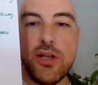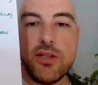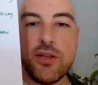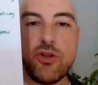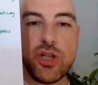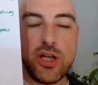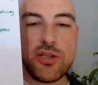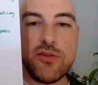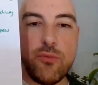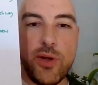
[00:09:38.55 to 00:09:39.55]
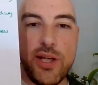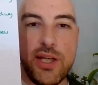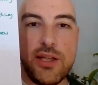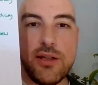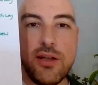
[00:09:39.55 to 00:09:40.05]
So chance of
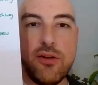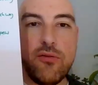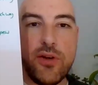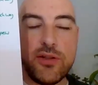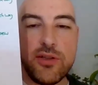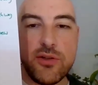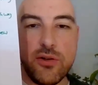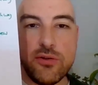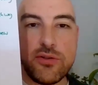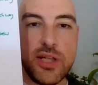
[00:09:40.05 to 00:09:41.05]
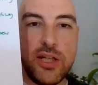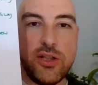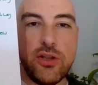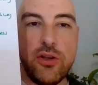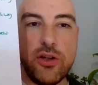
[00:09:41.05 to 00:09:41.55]
winning versus odds, and you
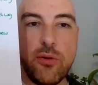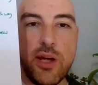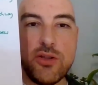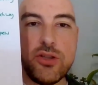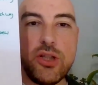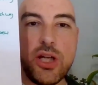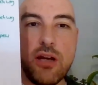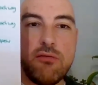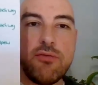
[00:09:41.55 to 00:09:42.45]
do the equation, and you go,